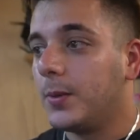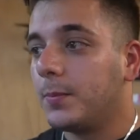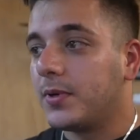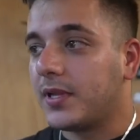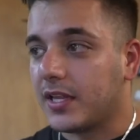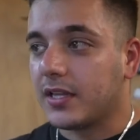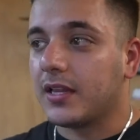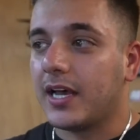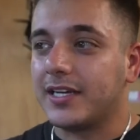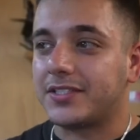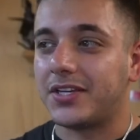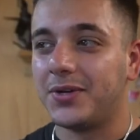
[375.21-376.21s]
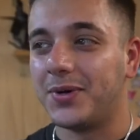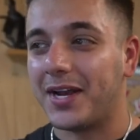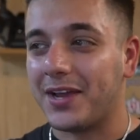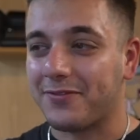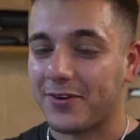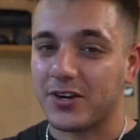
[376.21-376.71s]
But nonetheless, when
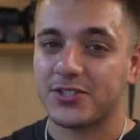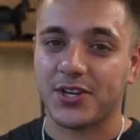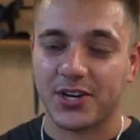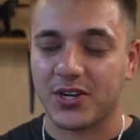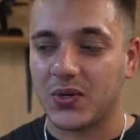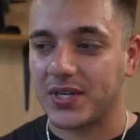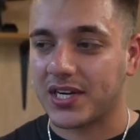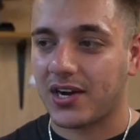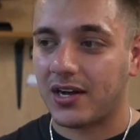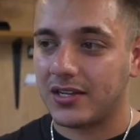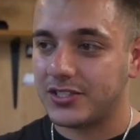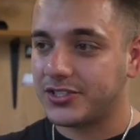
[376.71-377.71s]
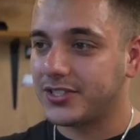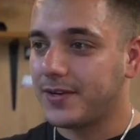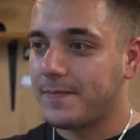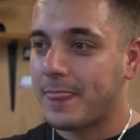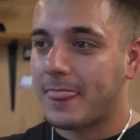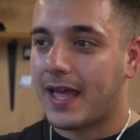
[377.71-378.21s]
I first started going to college,
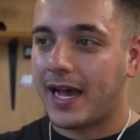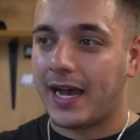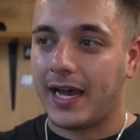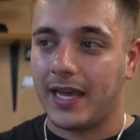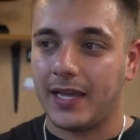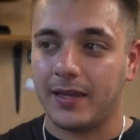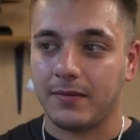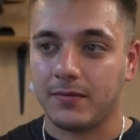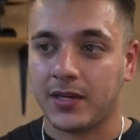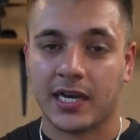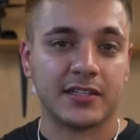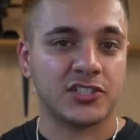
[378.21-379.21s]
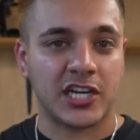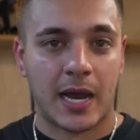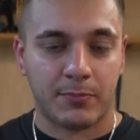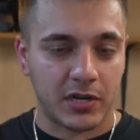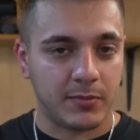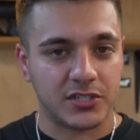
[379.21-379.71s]
I got the
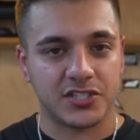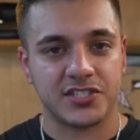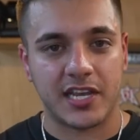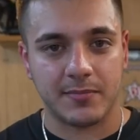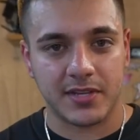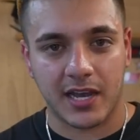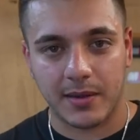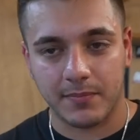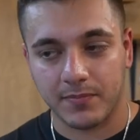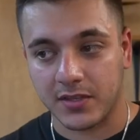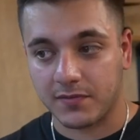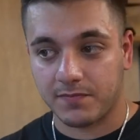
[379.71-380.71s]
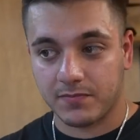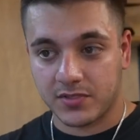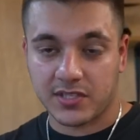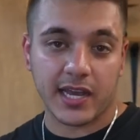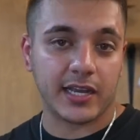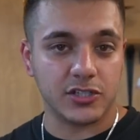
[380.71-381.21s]
shop pretty much the same time. The
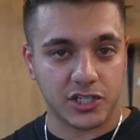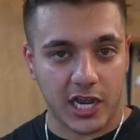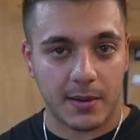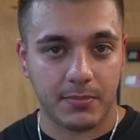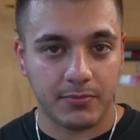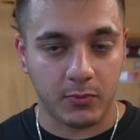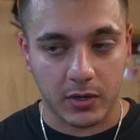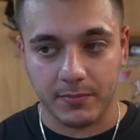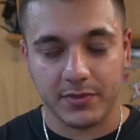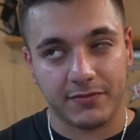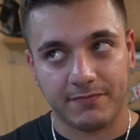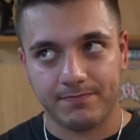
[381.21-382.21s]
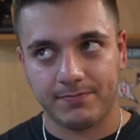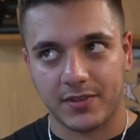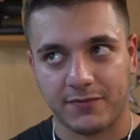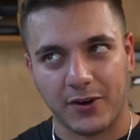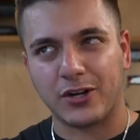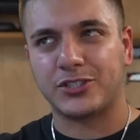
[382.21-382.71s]
second shop. Well, the
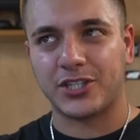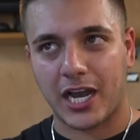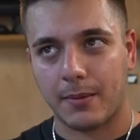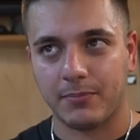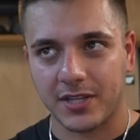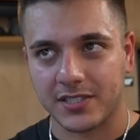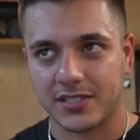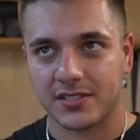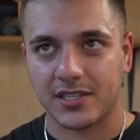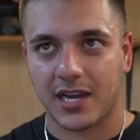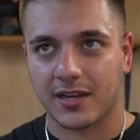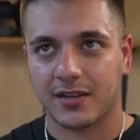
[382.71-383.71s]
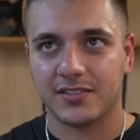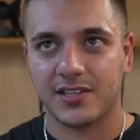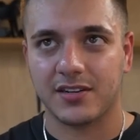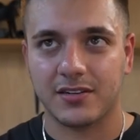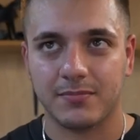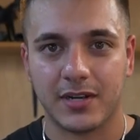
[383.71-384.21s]
first shop. This is not
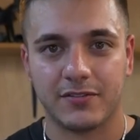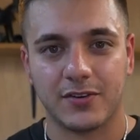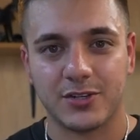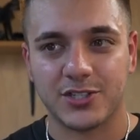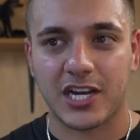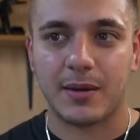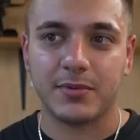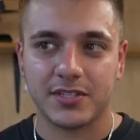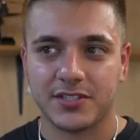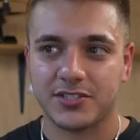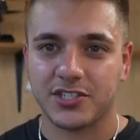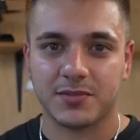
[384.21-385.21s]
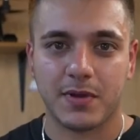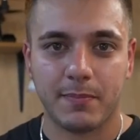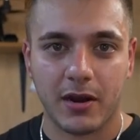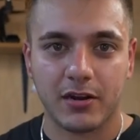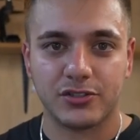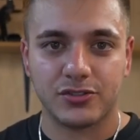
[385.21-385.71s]
considered my first shop. This is just my
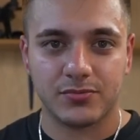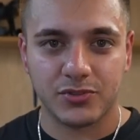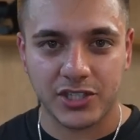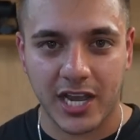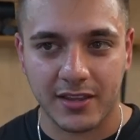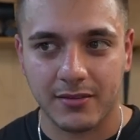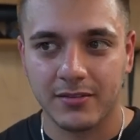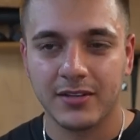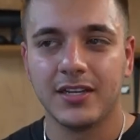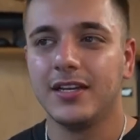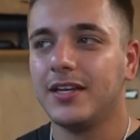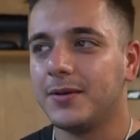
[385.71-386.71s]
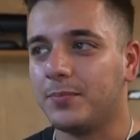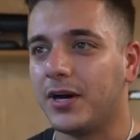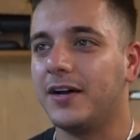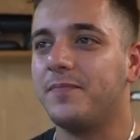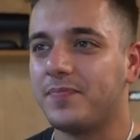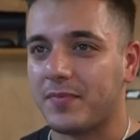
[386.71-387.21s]
parents' shed.
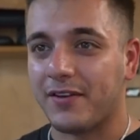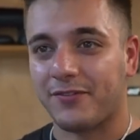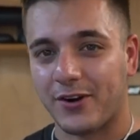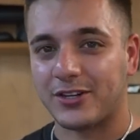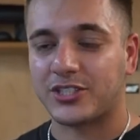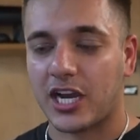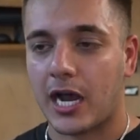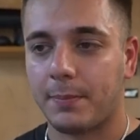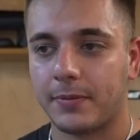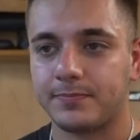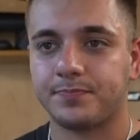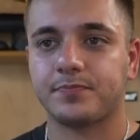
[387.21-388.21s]
But my first shop,